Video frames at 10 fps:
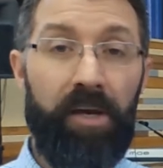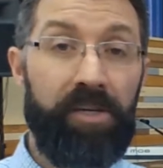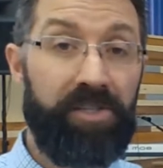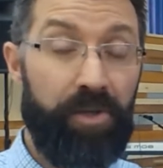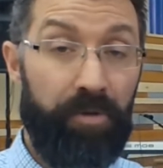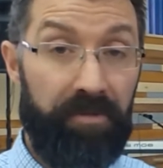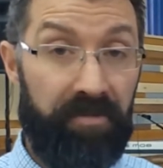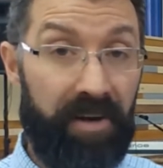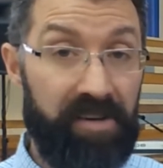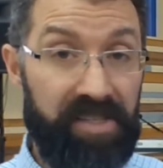So the
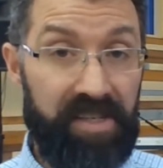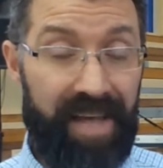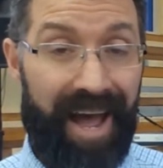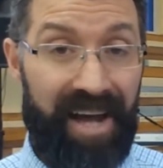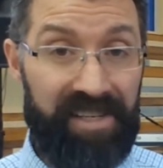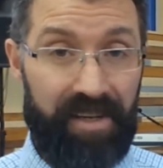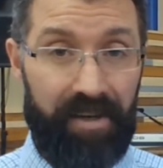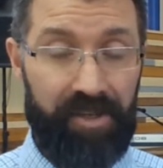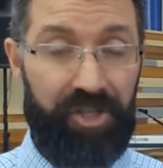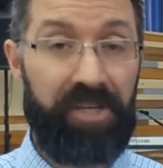Pharisees ask
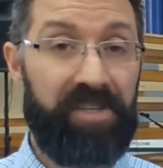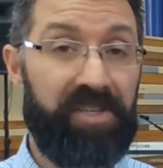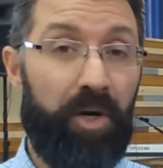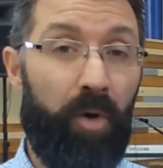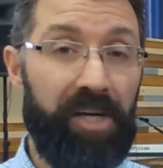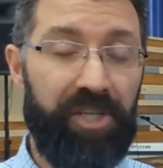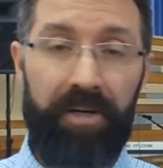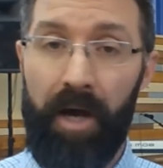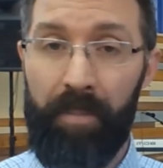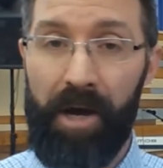Jesus a question
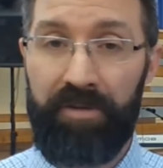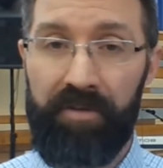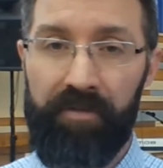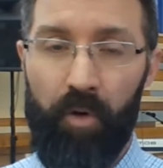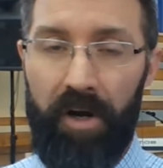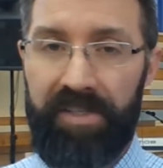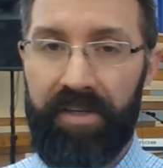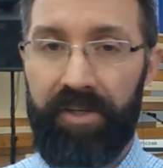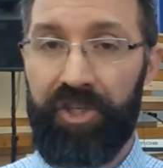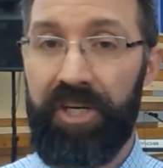about
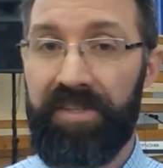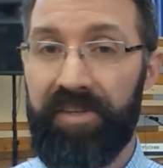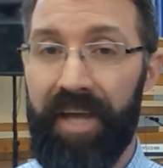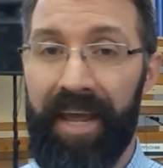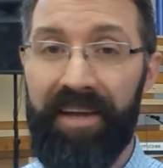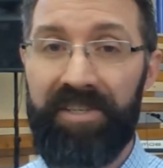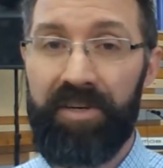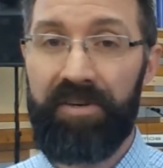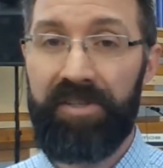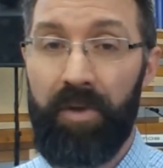divorce. Jesus
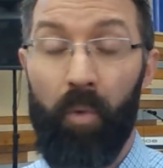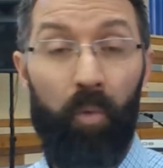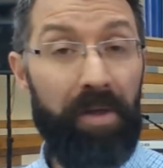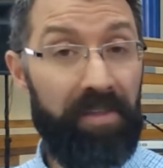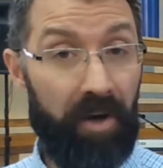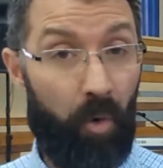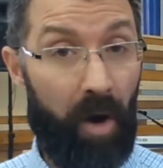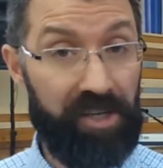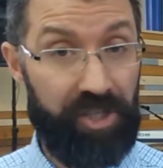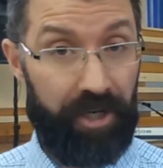answers with a
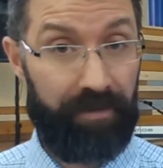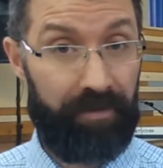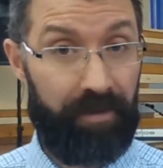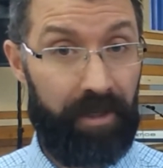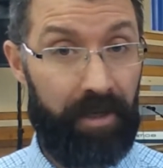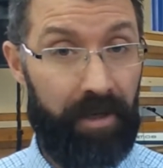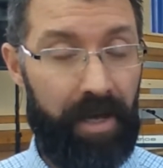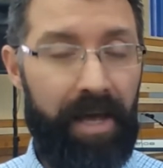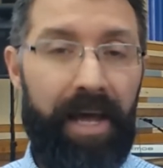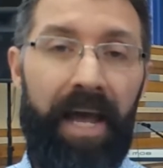question.
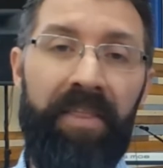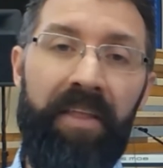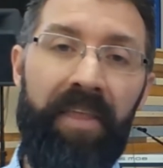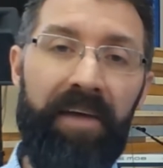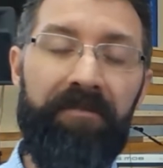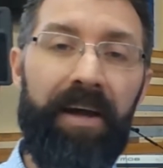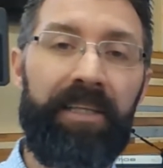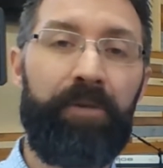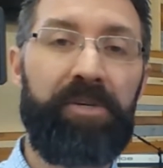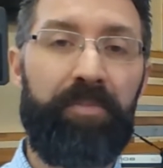And then they
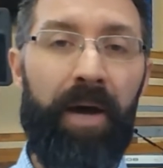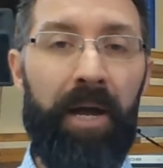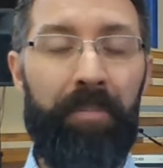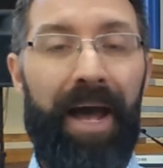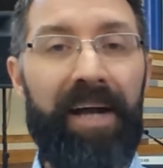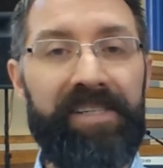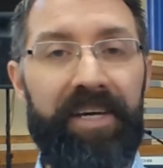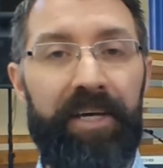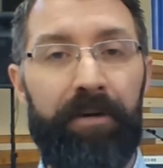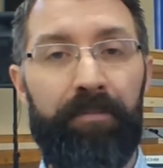finally respond back to
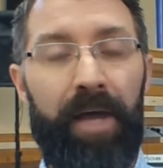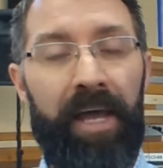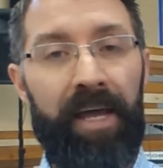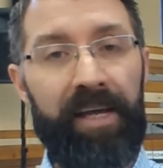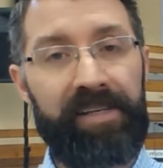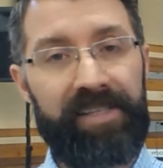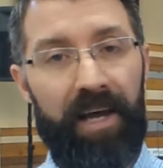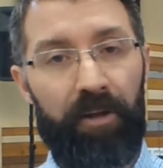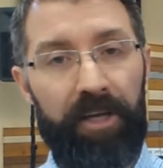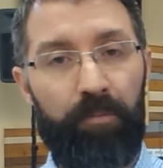him and
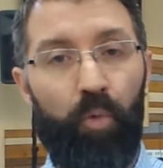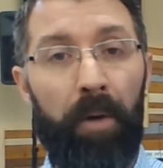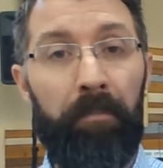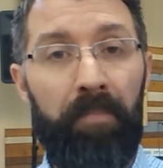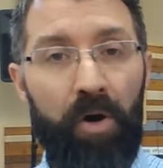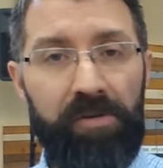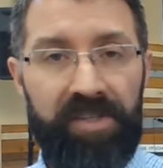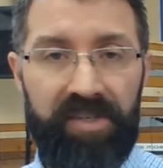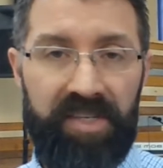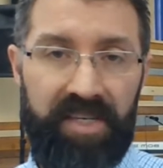tell him what
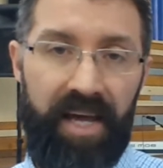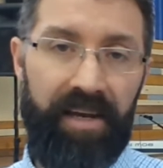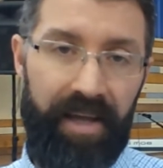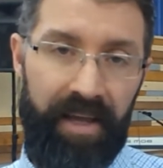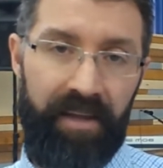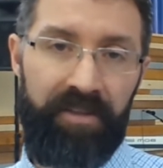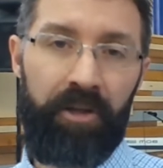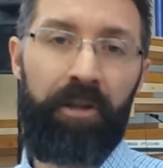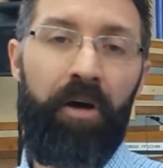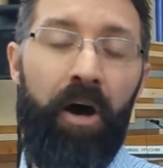Moses said in the
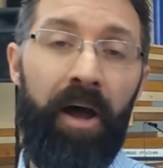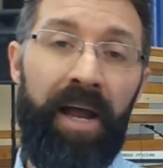law.